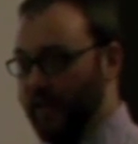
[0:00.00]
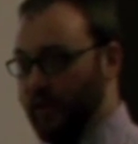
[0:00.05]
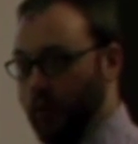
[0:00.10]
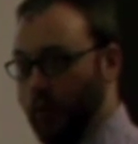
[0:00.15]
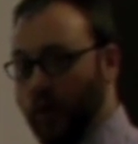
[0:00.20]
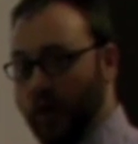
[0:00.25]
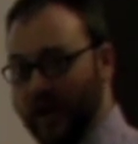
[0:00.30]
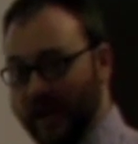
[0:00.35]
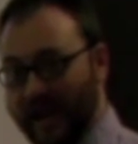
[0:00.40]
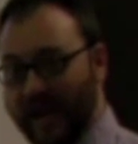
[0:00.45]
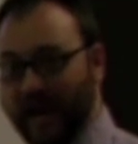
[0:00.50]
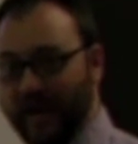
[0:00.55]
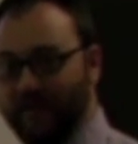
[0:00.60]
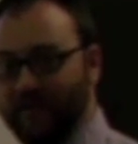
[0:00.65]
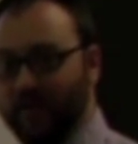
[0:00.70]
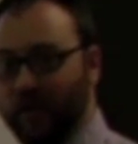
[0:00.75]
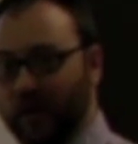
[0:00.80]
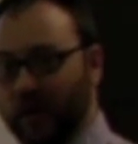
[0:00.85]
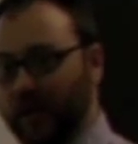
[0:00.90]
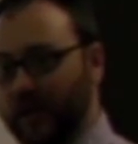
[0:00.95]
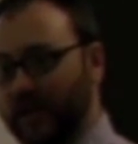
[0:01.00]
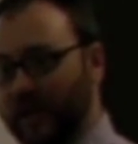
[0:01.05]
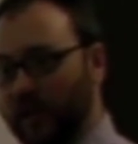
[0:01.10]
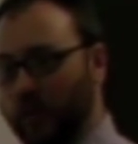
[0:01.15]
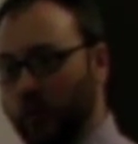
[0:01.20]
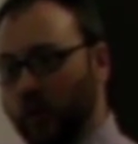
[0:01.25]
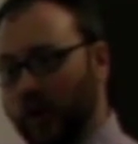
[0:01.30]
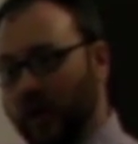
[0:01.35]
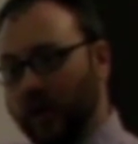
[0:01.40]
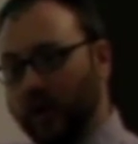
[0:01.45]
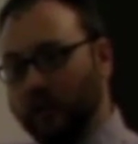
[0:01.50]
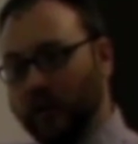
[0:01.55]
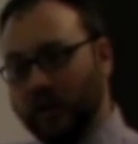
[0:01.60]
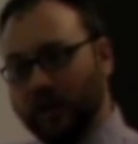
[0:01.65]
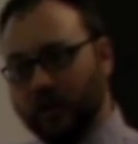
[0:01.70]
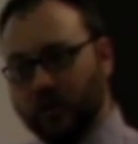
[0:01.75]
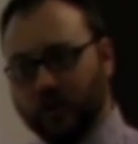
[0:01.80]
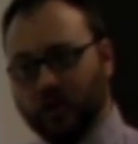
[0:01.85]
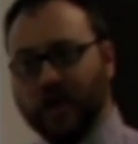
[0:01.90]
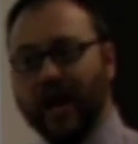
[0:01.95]
the word inverted that we're going to
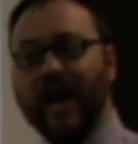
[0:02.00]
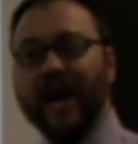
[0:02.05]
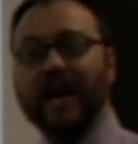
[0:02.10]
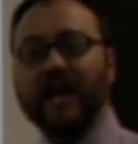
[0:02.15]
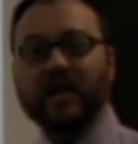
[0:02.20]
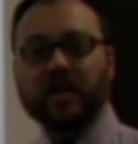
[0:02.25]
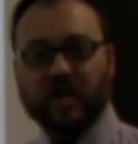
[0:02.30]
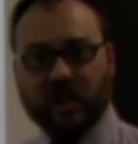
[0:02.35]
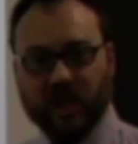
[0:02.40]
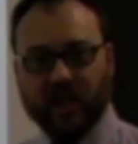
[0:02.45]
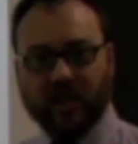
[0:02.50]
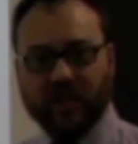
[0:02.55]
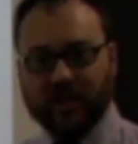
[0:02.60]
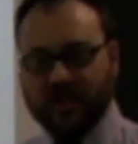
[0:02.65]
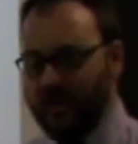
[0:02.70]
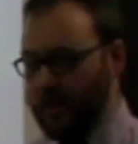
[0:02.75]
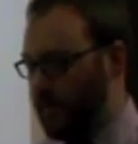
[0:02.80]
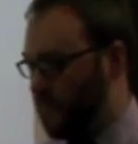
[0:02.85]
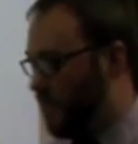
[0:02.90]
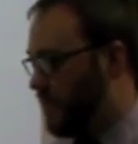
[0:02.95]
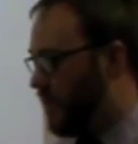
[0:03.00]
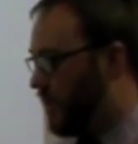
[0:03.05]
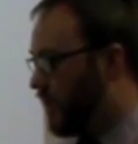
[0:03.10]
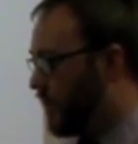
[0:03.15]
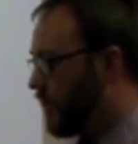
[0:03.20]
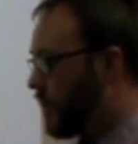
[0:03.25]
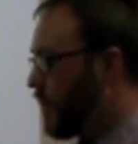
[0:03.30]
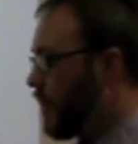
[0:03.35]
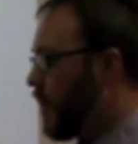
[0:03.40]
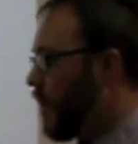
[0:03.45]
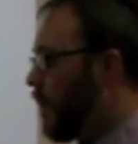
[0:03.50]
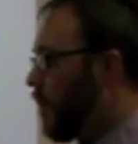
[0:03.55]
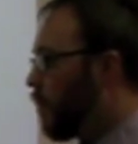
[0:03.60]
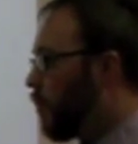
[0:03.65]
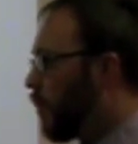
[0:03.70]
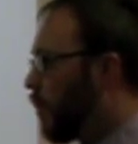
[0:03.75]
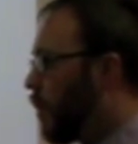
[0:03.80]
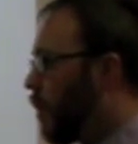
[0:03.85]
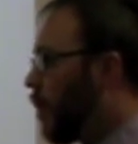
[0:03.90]
be changing something. Well,